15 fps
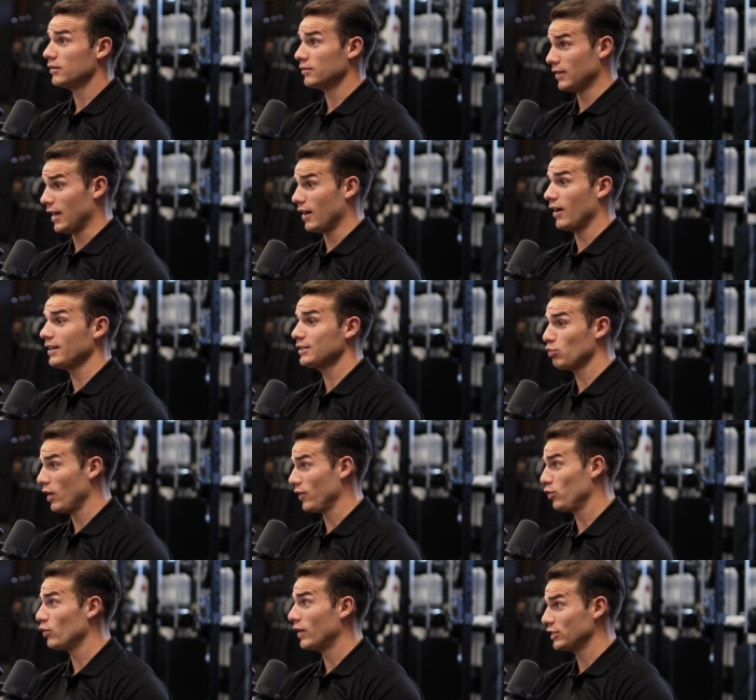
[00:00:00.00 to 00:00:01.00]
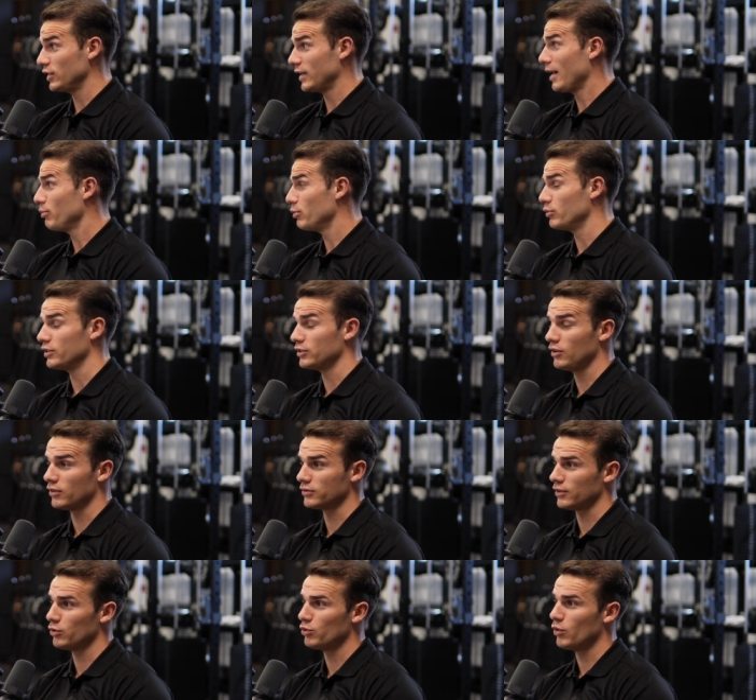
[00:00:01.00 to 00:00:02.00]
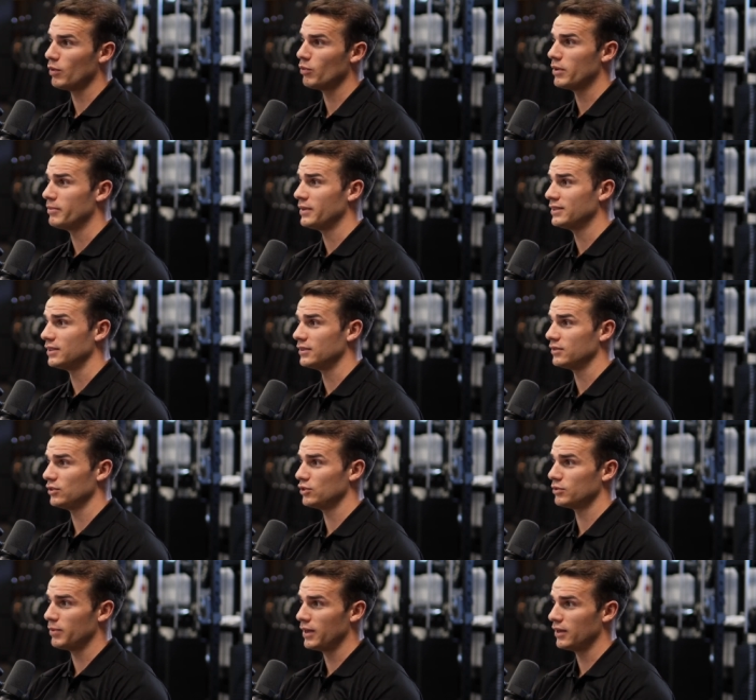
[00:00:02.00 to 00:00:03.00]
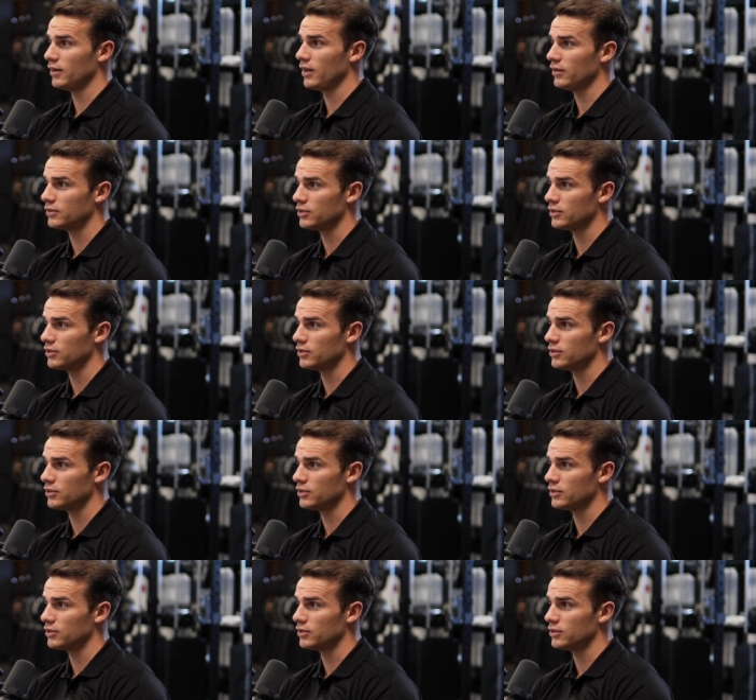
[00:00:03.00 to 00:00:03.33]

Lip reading: That's what I thought actually happened with the socks. I thought one went missing, so you just paired another